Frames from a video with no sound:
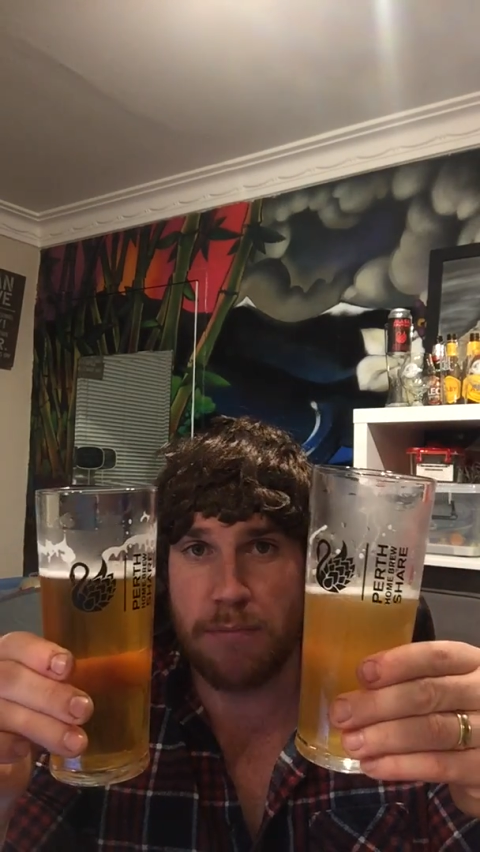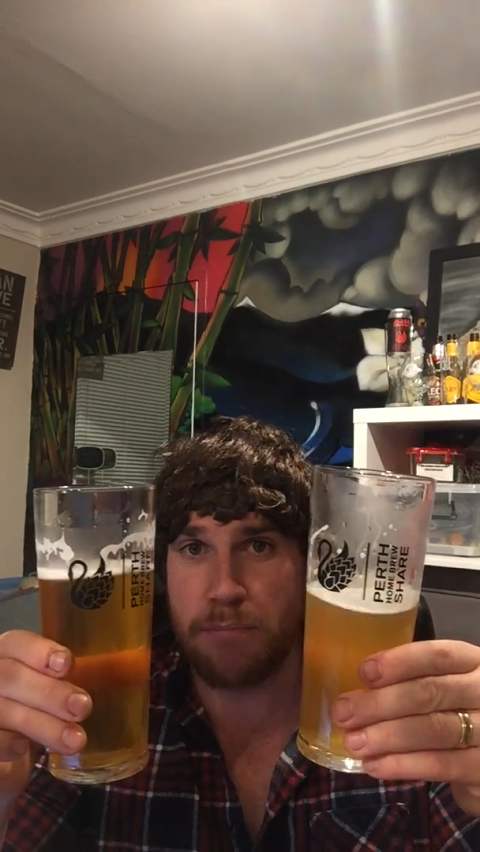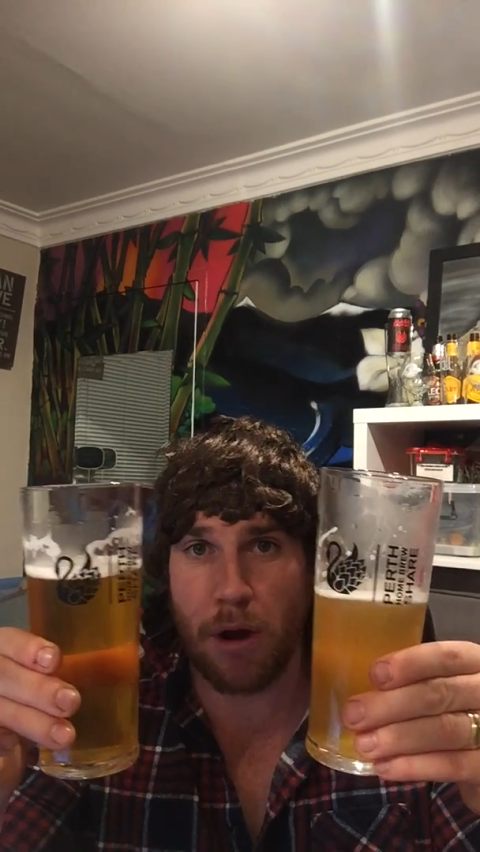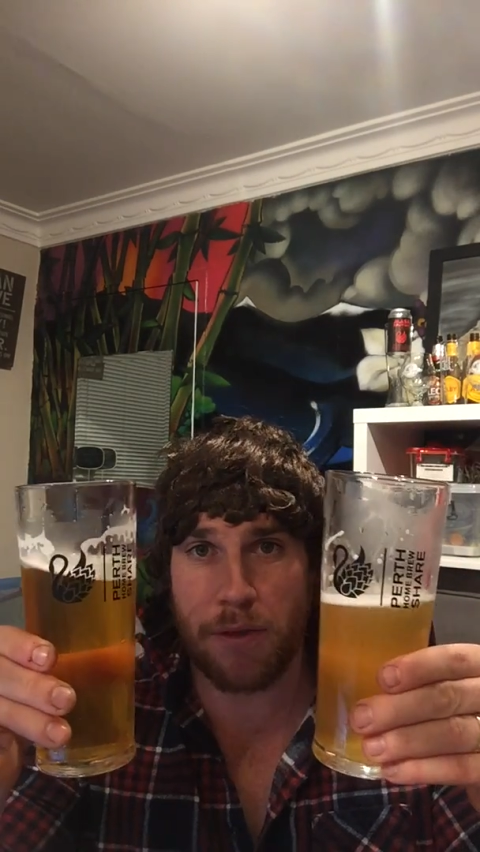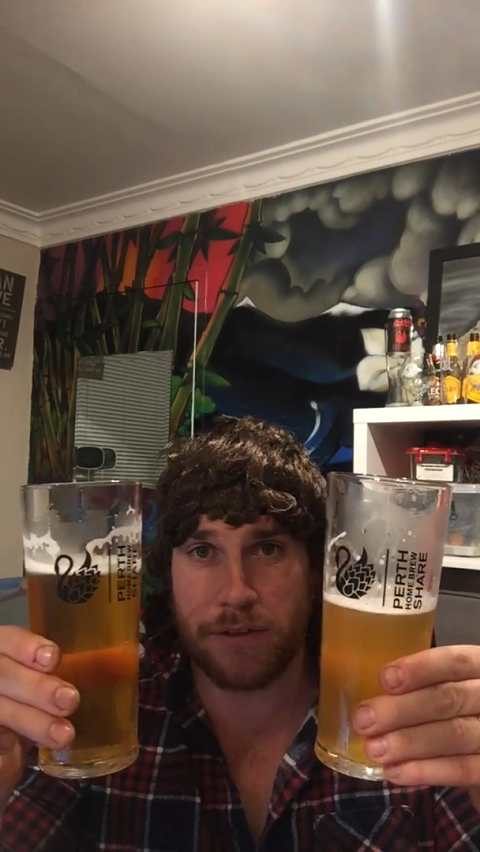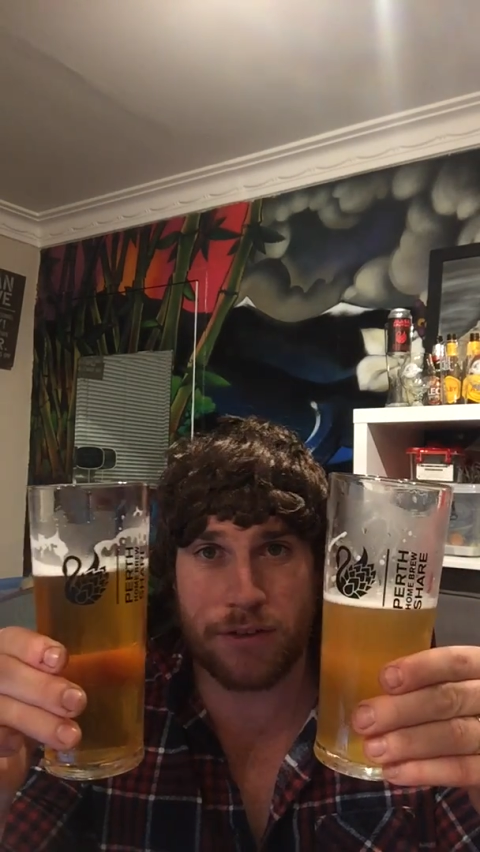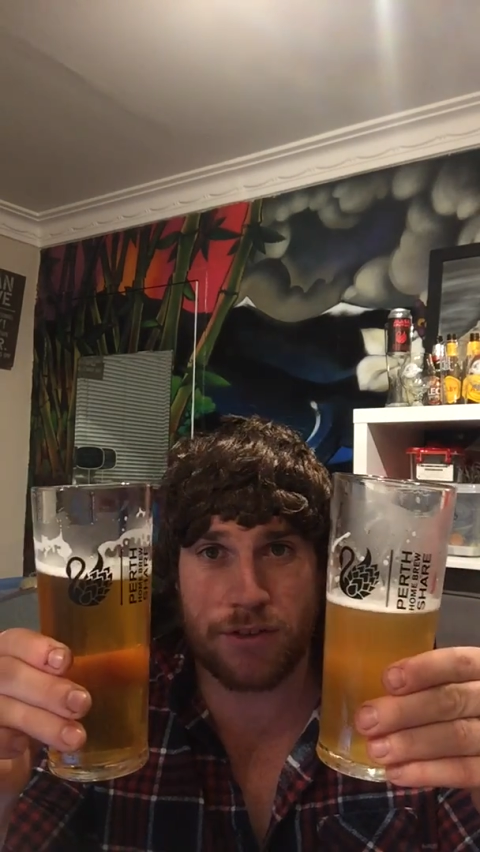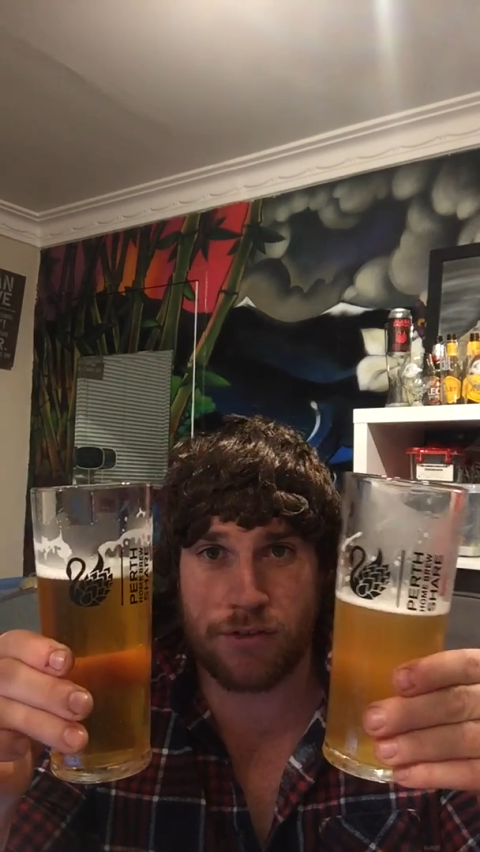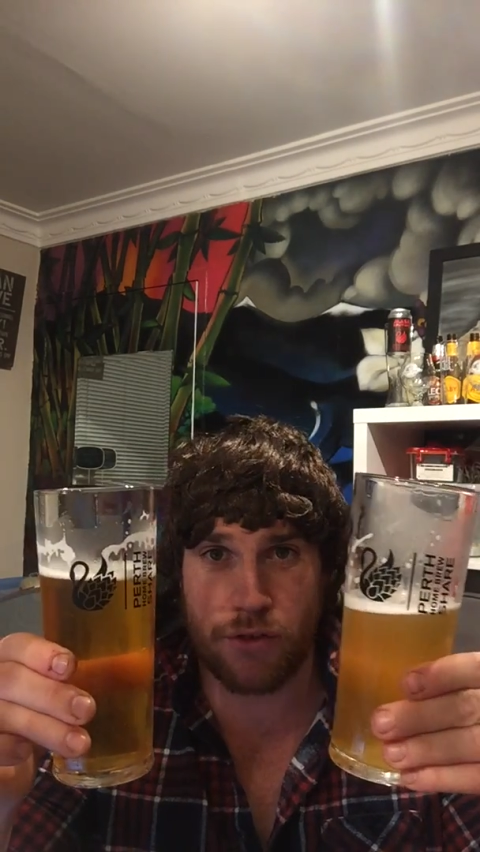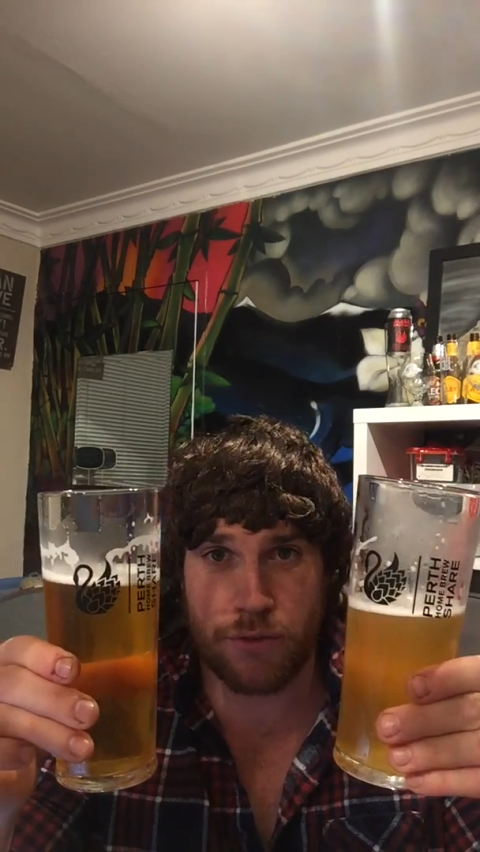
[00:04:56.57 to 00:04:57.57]
both are just
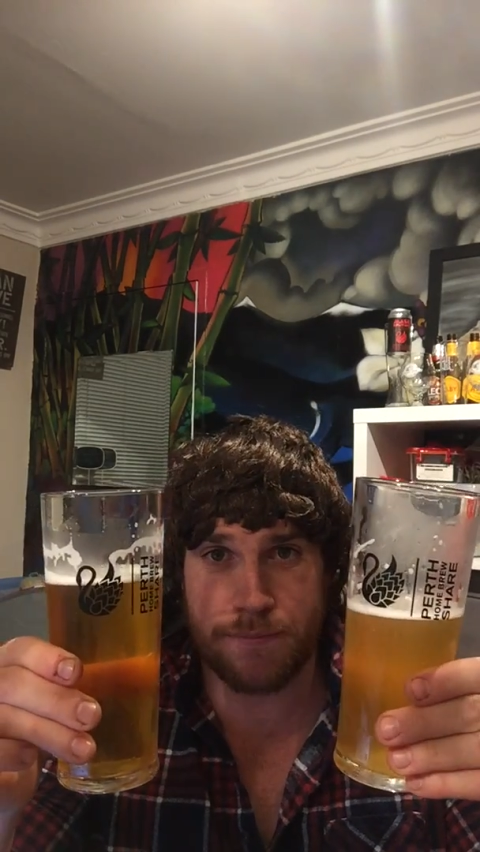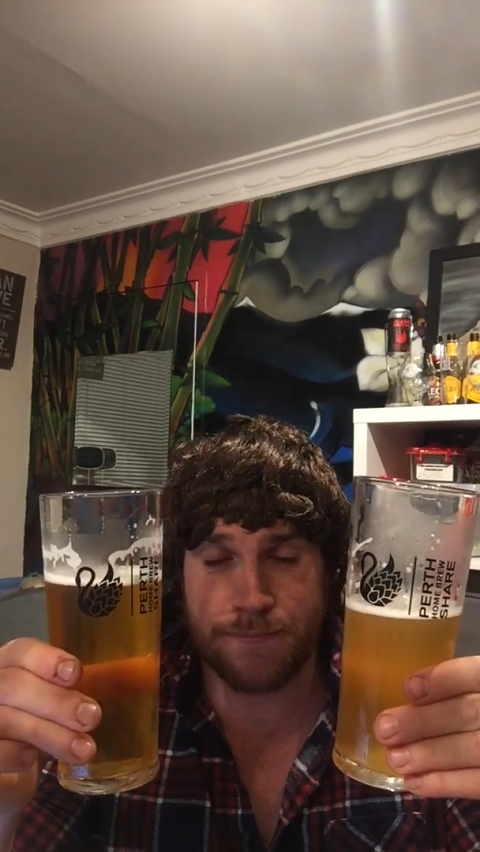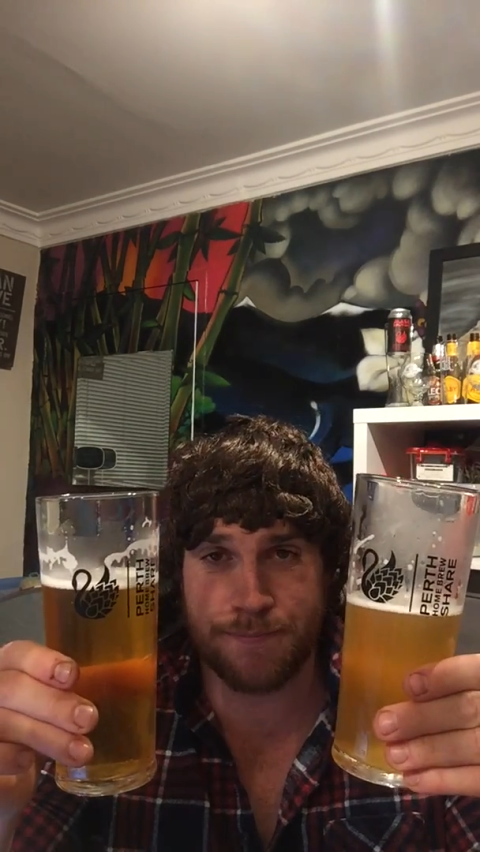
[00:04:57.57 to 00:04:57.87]
as good.